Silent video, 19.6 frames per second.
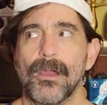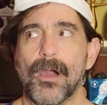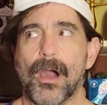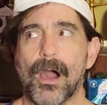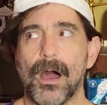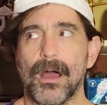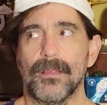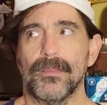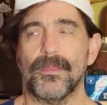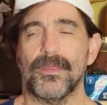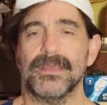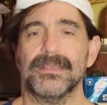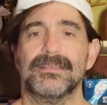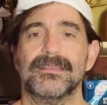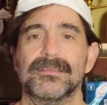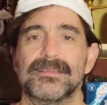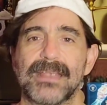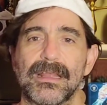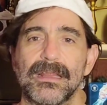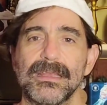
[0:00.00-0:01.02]
on this
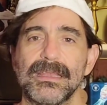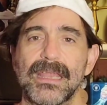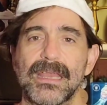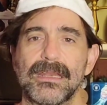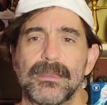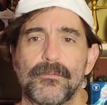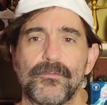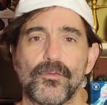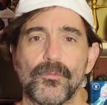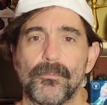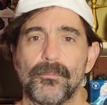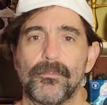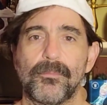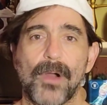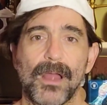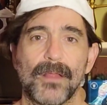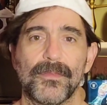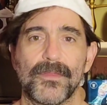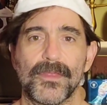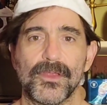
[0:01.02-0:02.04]
sailing, and if you
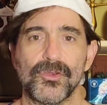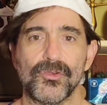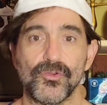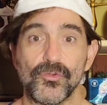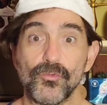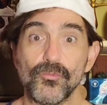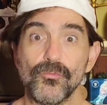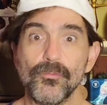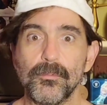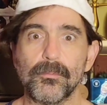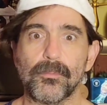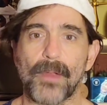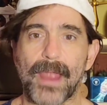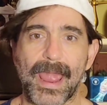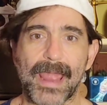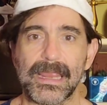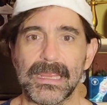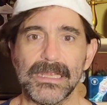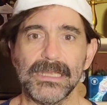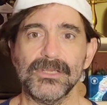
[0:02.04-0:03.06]
bought the new
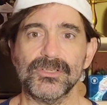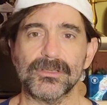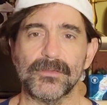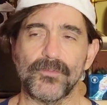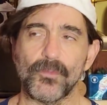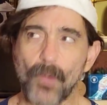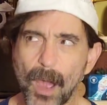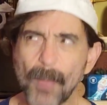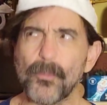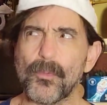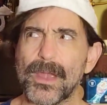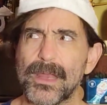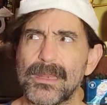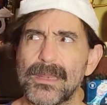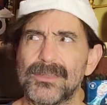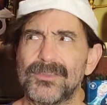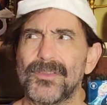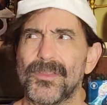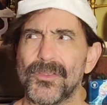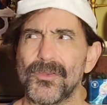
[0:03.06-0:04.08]
package, if you
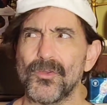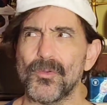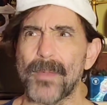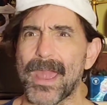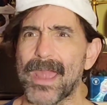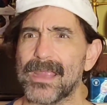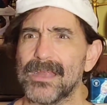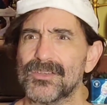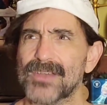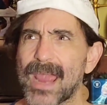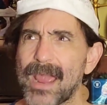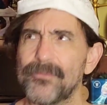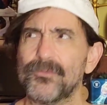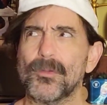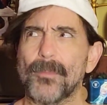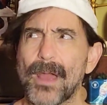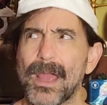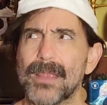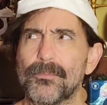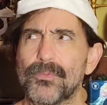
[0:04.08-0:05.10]
upgraded to the new package
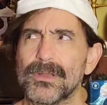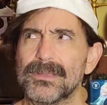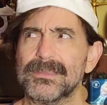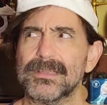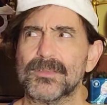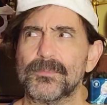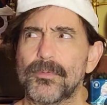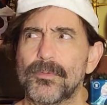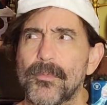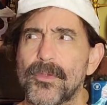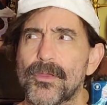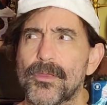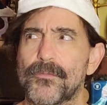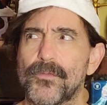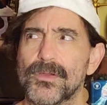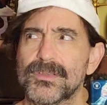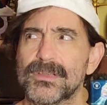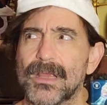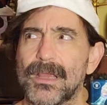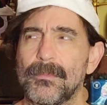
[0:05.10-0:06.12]
after buying Princess Premiere the
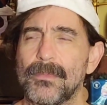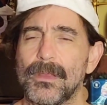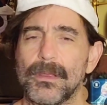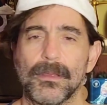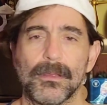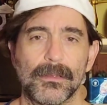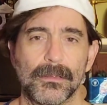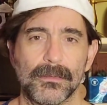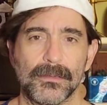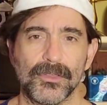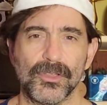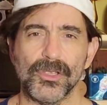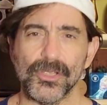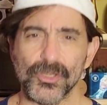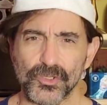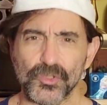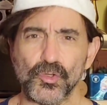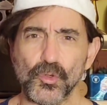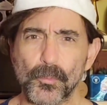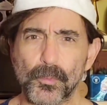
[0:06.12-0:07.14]
first time,
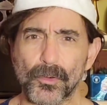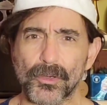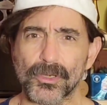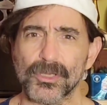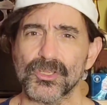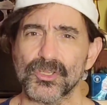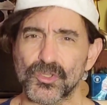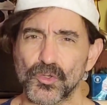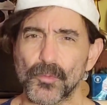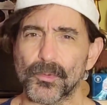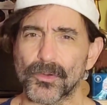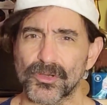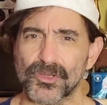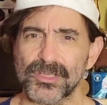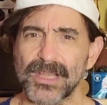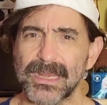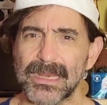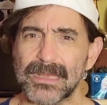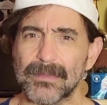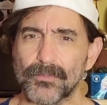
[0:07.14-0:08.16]
super, super
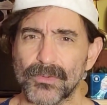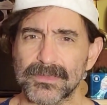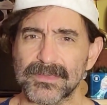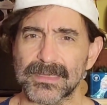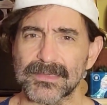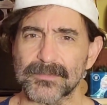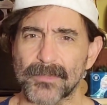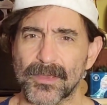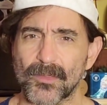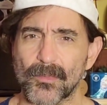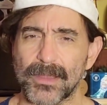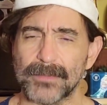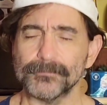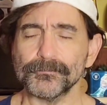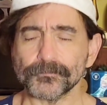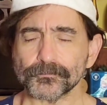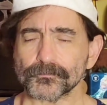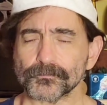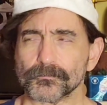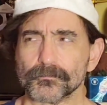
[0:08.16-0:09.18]
shady Princess, by the way,
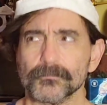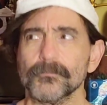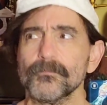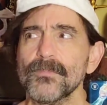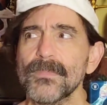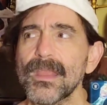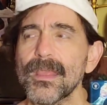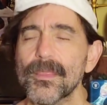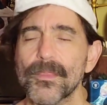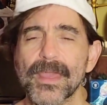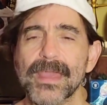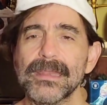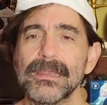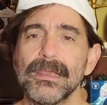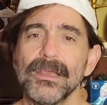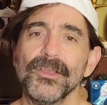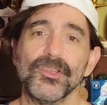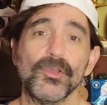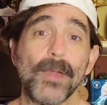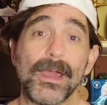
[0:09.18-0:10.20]
then
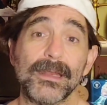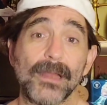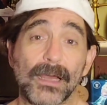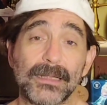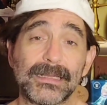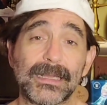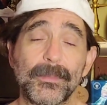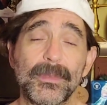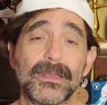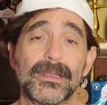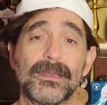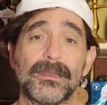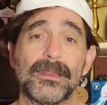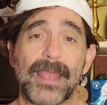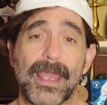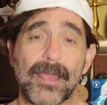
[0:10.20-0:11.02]
you had unlimited